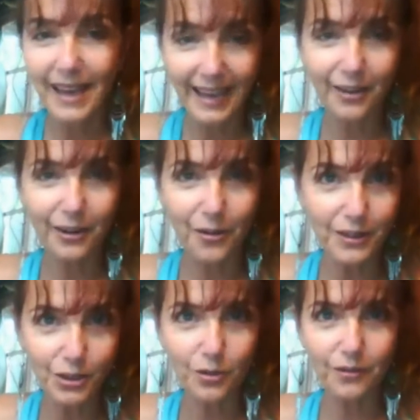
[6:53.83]

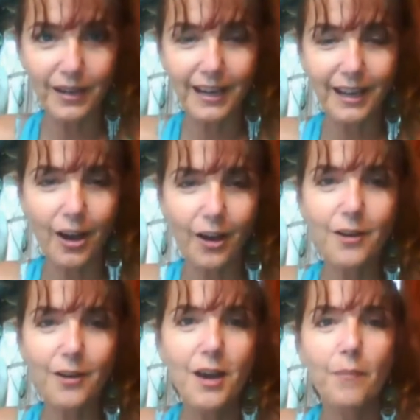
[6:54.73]
here on this short
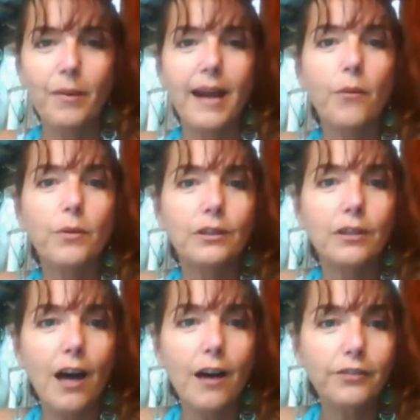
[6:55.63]
video, but I
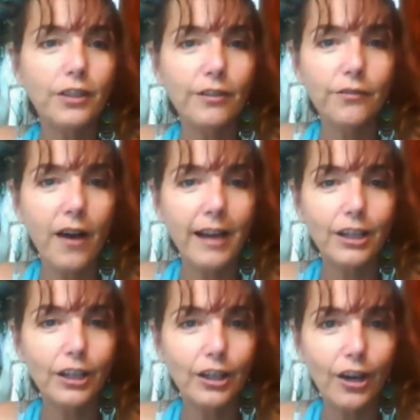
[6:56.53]
would love to
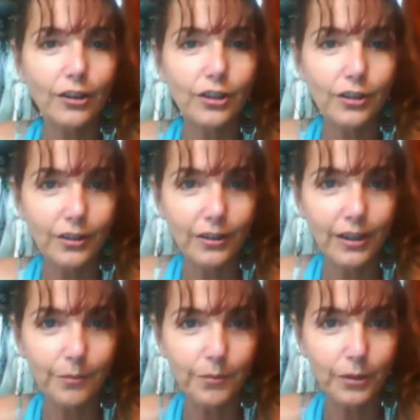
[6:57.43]
invite you to go to the
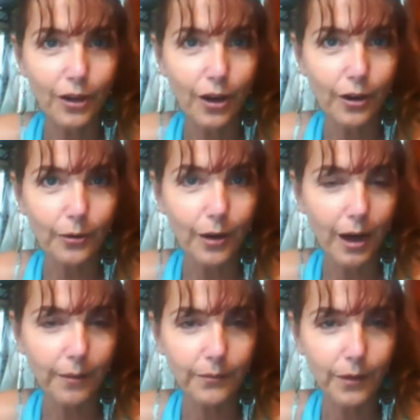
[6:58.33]
link below,
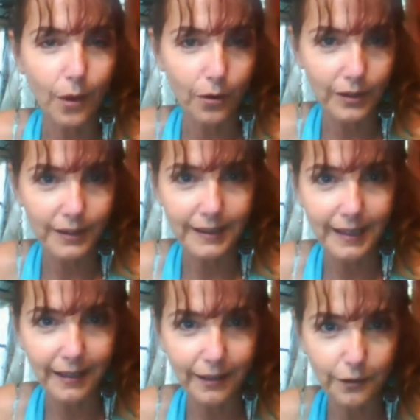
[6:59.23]
the Holistic
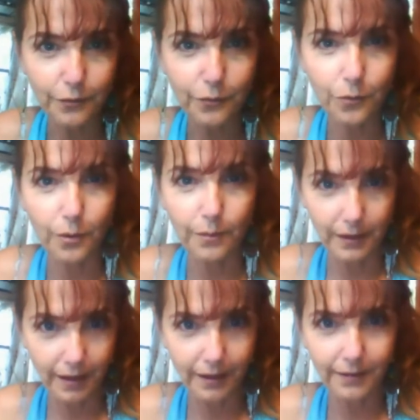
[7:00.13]
Healing
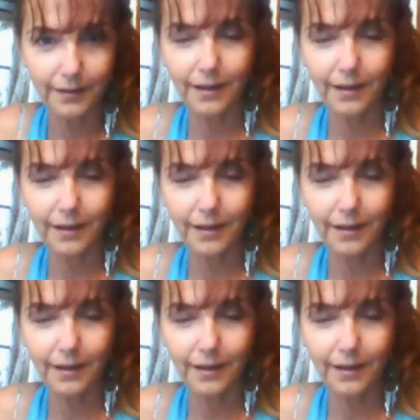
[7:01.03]
Formula